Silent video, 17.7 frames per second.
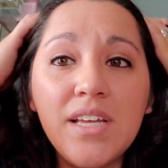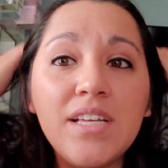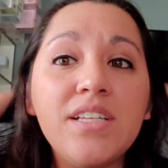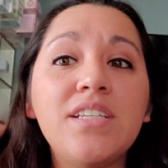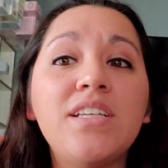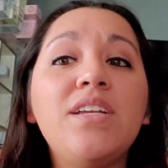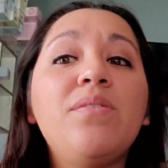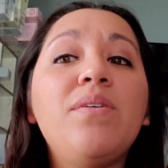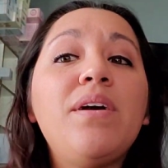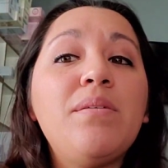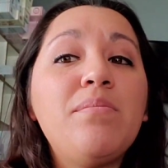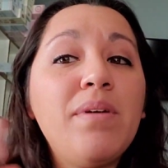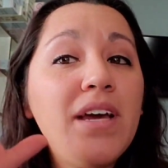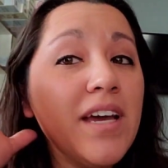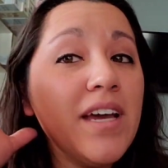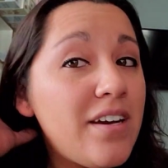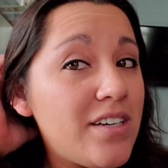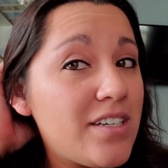So anyway, my
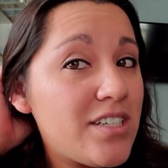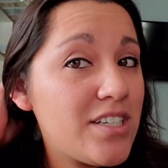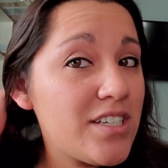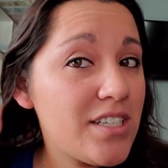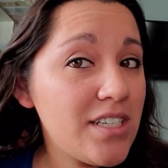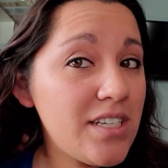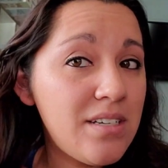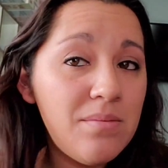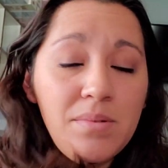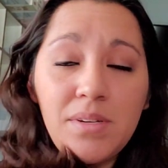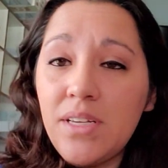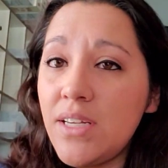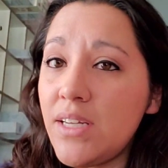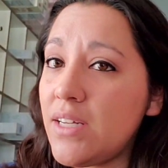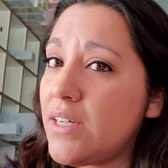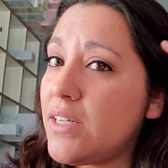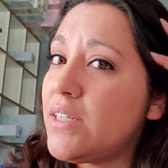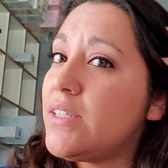hair is just gonna
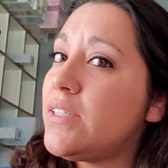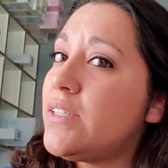be